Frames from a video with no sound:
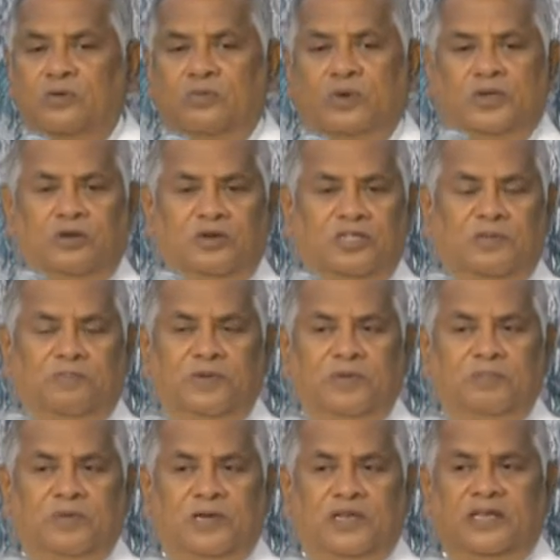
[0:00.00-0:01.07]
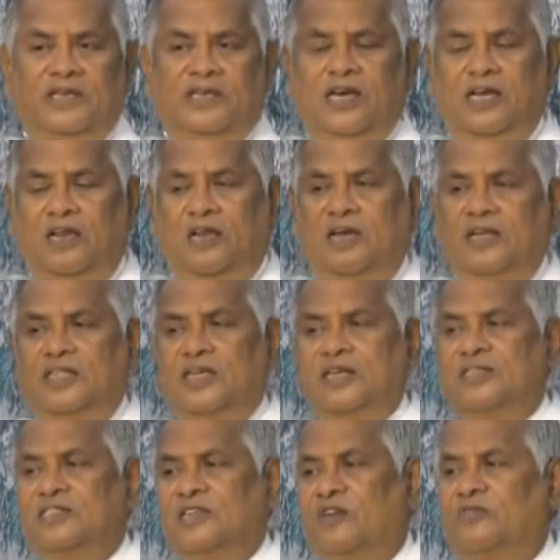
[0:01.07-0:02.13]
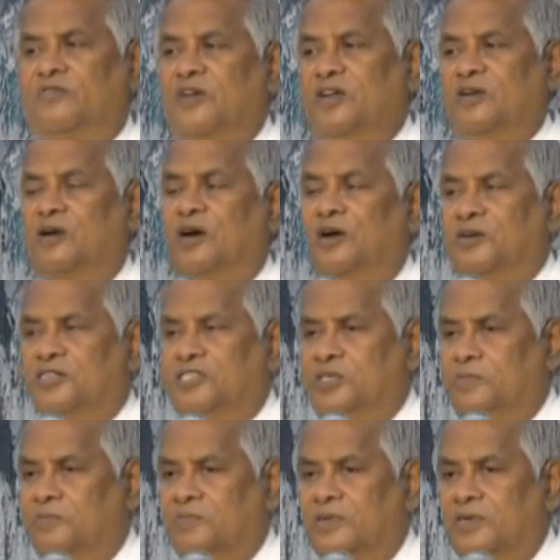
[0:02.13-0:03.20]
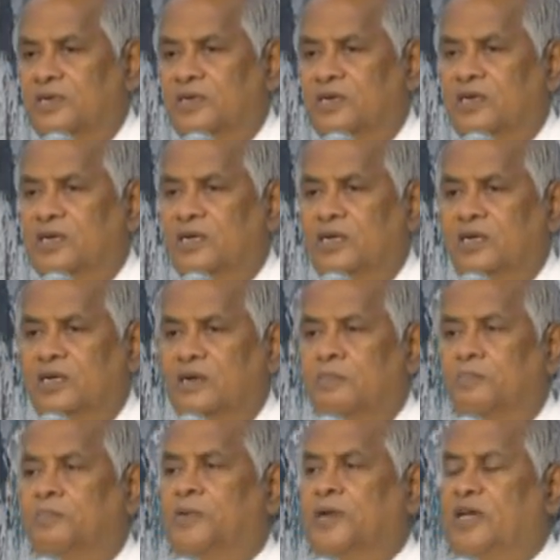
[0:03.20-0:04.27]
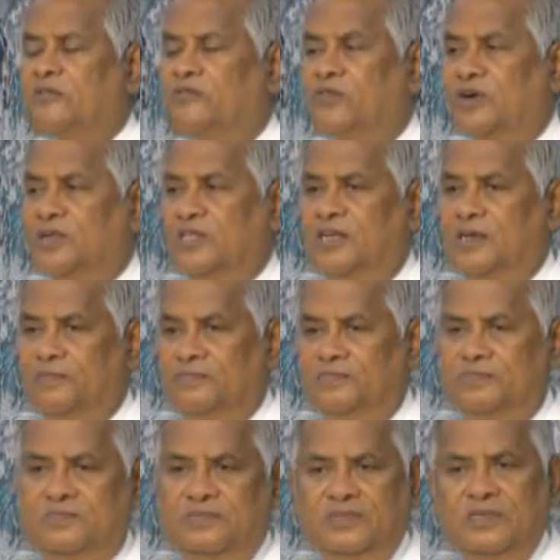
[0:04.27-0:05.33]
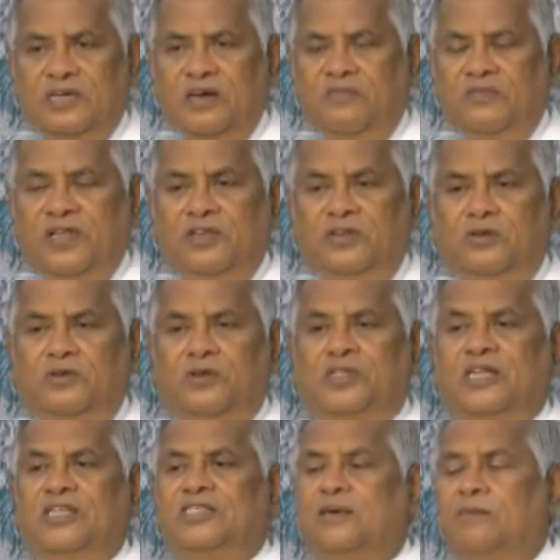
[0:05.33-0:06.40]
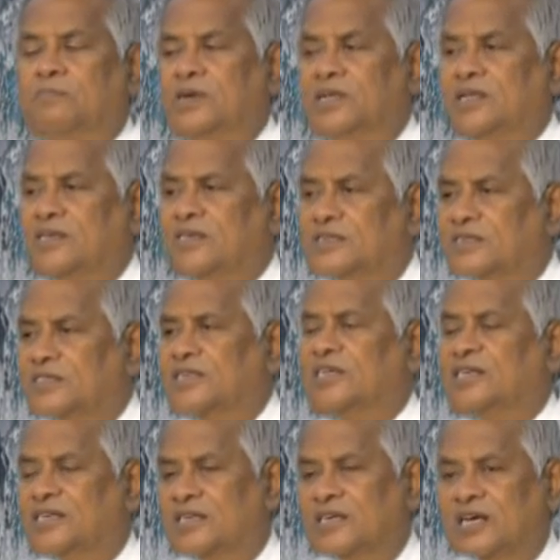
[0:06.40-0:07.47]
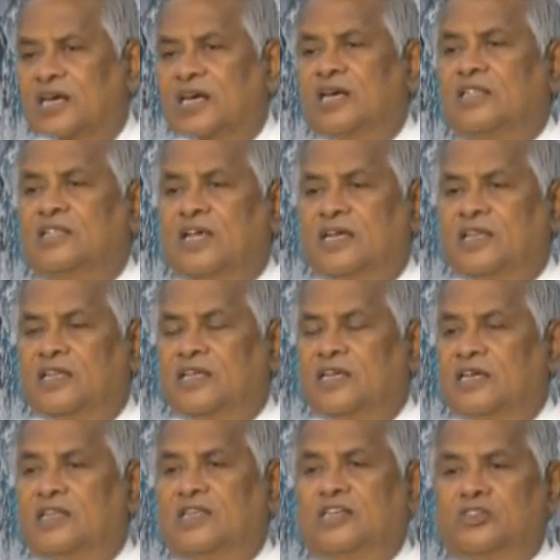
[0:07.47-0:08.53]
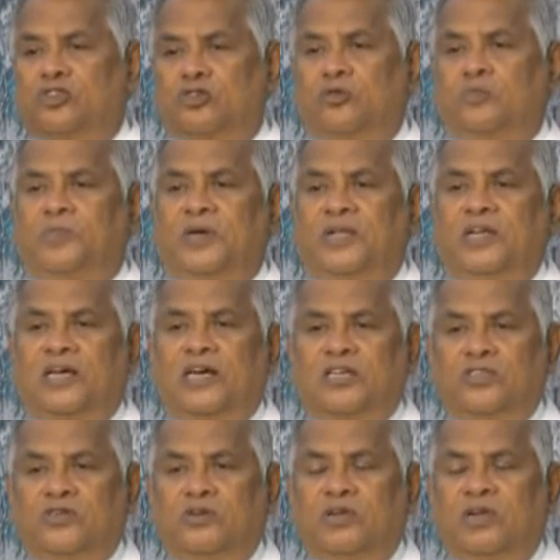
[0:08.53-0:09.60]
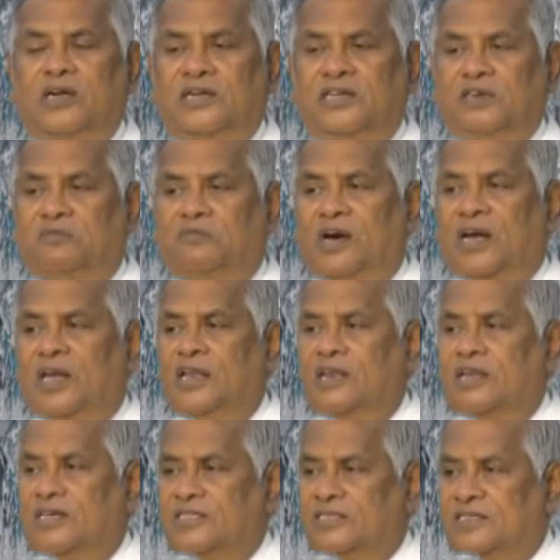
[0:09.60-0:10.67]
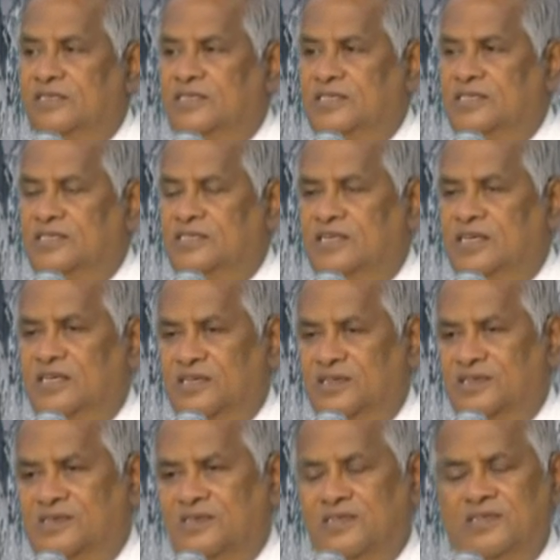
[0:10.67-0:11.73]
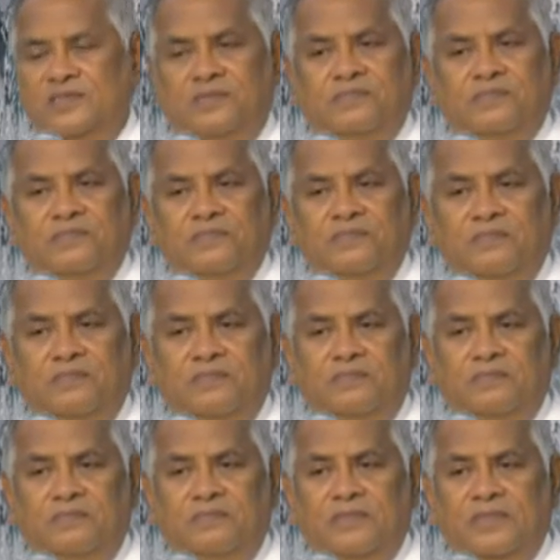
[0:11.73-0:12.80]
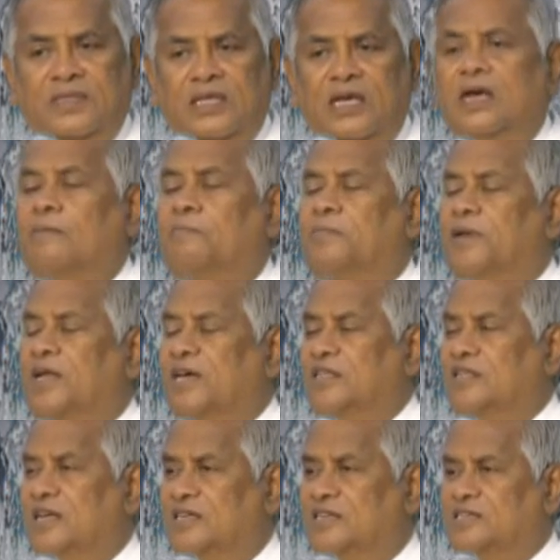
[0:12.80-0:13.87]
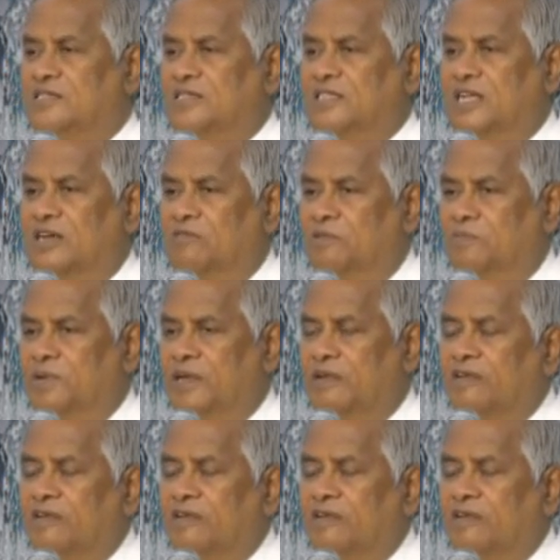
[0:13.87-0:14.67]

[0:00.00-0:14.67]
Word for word: we know the people in Kerala, they suffer hardship. Pray for them. Or when you know that somebody is sick, they need a supernatural divine assistance. Pray that they will be